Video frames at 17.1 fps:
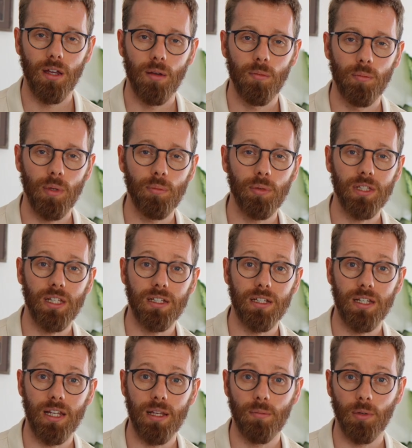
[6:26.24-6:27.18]
People tend
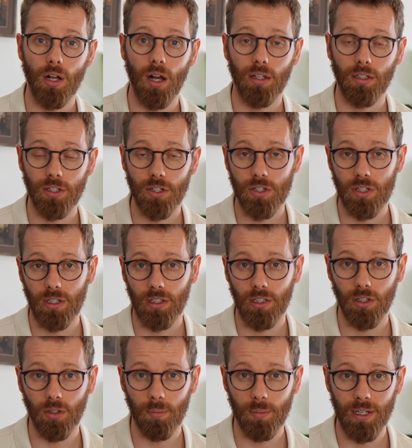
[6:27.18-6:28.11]
to name colors a
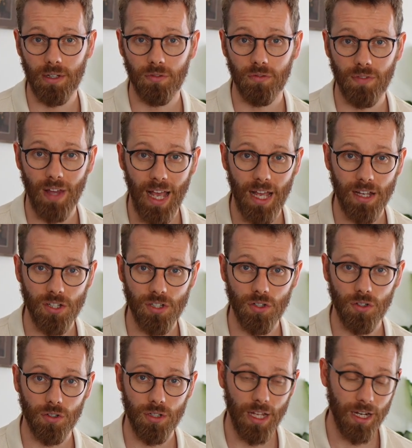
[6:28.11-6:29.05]
little bit
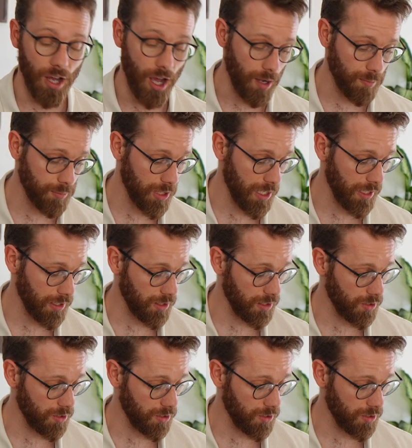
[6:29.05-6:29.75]
faster than objects.